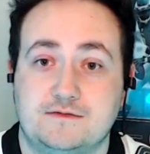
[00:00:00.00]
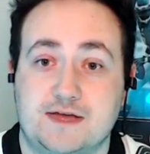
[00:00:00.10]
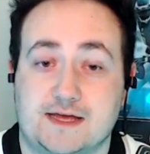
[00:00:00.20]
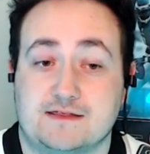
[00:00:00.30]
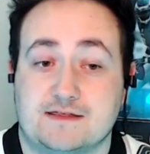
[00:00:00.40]

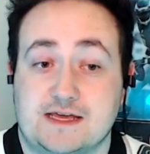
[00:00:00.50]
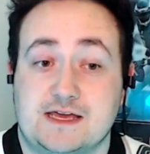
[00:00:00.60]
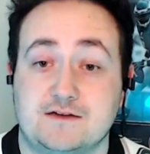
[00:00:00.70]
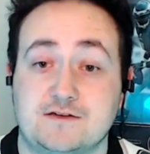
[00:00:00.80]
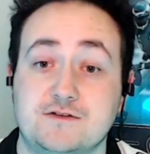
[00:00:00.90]
I can think
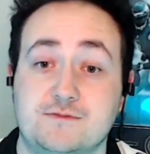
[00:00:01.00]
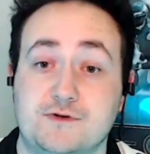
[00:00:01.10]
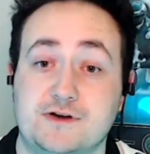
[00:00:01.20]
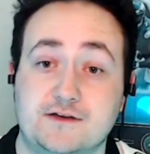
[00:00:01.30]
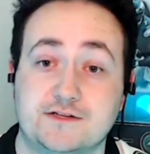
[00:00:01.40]
he can do a
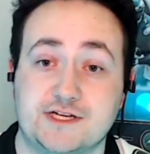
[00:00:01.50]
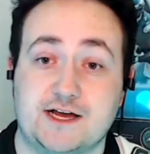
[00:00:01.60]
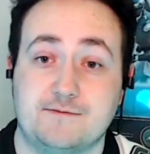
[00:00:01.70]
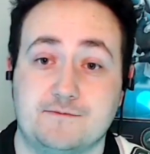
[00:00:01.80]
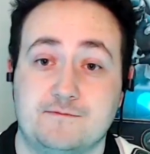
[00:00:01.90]
pretty good
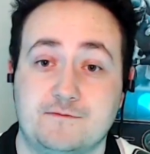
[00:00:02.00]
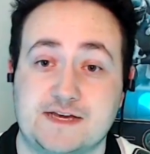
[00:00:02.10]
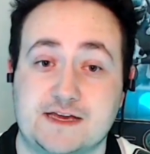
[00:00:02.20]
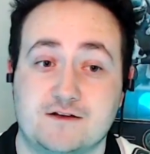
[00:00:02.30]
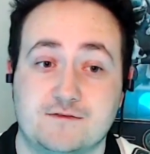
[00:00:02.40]
job
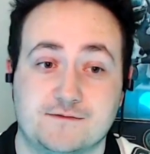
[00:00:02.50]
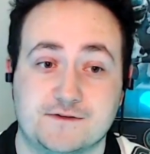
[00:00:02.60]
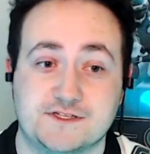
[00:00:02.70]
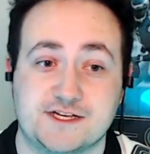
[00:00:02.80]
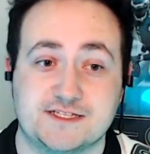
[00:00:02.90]
taking over
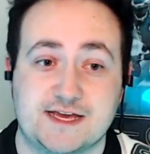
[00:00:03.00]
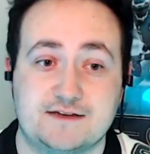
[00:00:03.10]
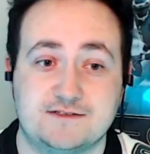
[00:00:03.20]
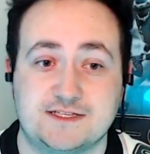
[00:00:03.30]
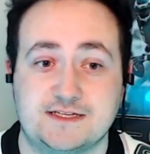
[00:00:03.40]
for Jason
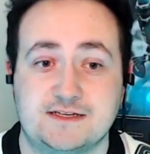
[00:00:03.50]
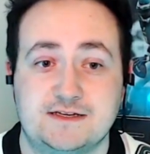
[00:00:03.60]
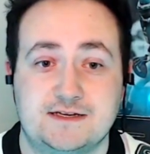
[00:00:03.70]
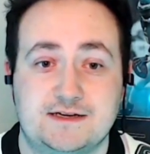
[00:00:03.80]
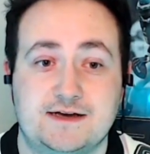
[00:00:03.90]
Kelce.
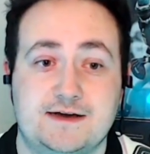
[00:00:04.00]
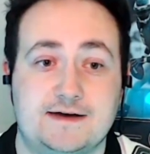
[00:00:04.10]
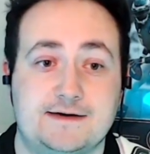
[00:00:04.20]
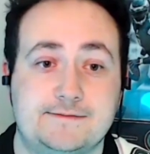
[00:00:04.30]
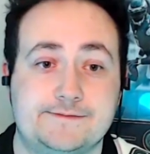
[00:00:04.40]

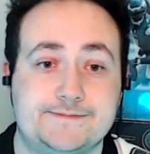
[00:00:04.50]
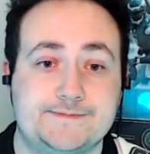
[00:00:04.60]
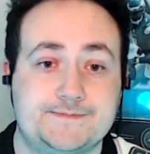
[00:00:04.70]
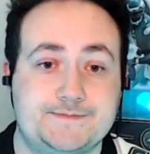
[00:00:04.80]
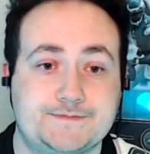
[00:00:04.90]
Um,
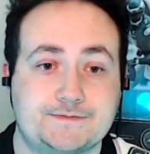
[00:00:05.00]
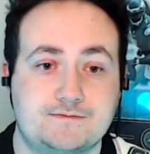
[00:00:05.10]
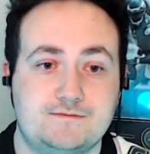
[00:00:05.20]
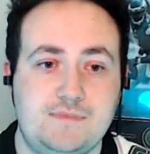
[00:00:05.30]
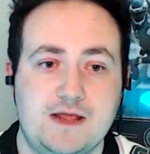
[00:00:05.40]

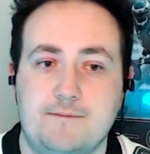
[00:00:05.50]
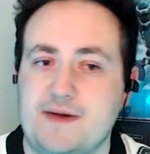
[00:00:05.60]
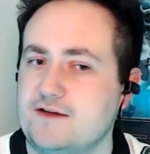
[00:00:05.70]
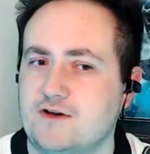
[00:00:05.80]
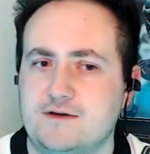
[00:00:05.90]

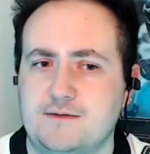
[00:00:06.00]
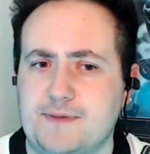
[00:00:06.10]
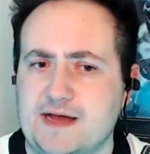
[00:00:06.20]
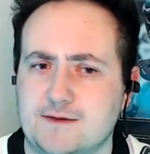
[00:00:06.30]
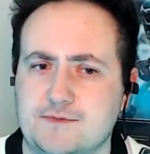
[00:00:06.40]
back
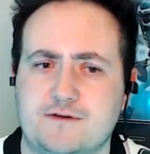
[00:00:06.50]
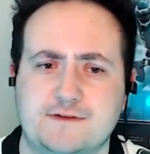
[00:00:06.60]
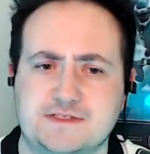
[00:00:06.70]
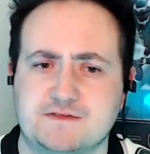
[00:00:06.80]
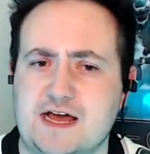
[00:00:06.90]
backup
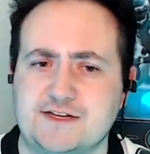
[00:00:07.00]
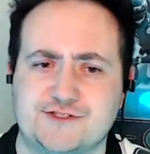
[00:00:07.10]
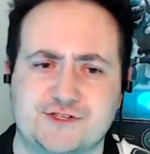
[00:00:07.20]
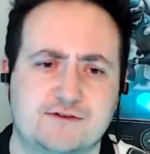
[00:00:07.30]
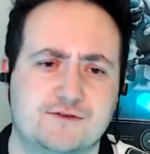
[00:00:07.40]
offensive line
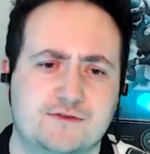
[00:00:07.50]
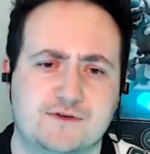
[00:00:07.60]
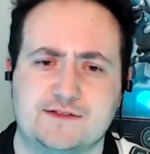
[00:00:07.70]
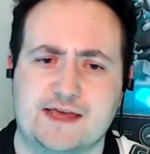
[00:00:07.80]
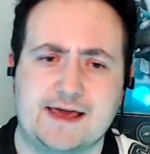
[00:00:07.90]
struggled
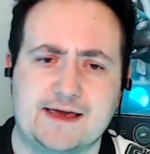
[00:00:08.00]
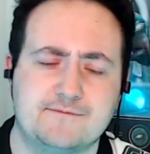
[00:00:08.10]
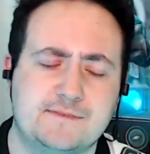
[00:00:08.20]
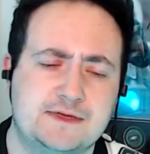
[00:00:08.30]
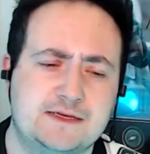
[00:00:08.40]
throughout the game.